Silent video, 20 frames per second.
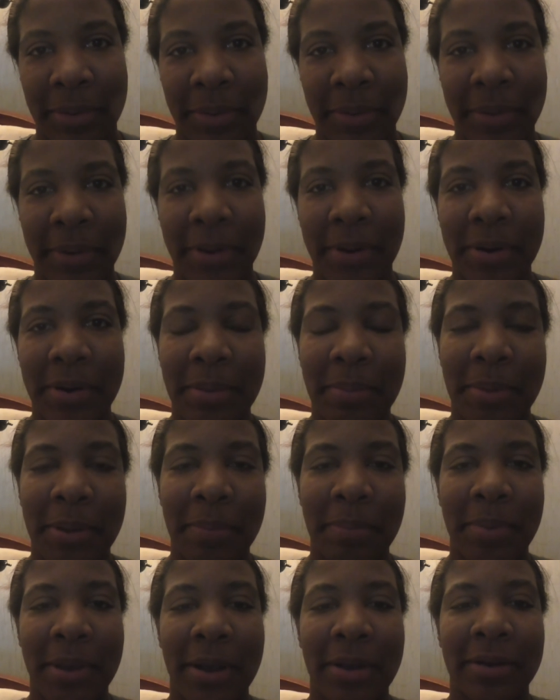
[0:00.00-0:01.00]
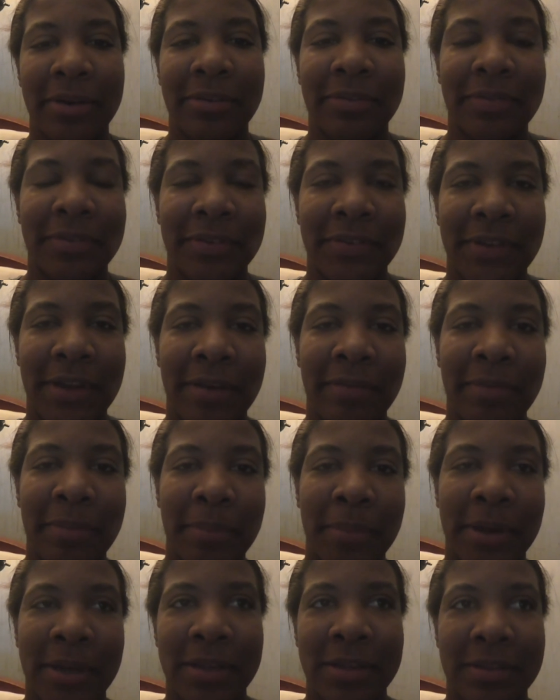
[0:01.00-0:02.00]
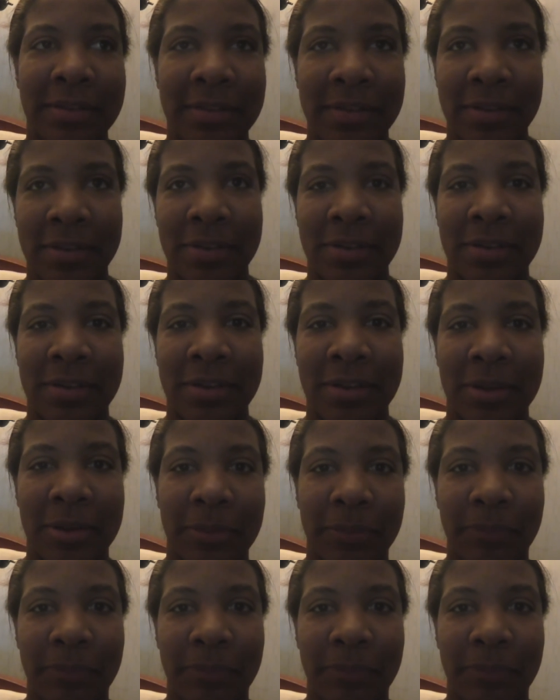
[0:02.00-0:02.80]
We've only been parents for seven months, and